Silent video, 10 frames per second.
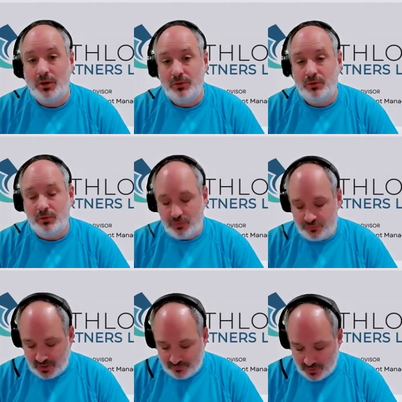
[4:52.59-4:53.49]
you're
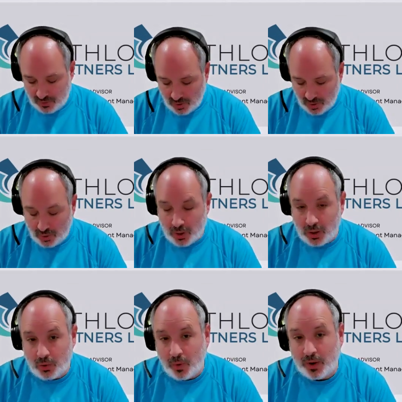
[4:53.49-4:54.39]
saving
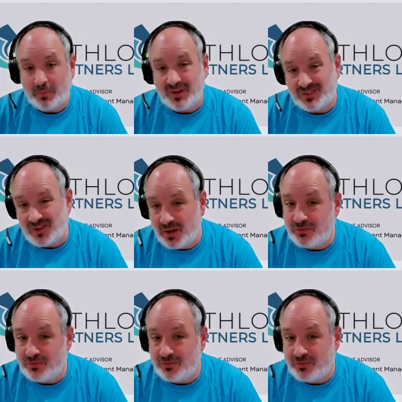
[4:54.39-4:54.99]
quite a bit.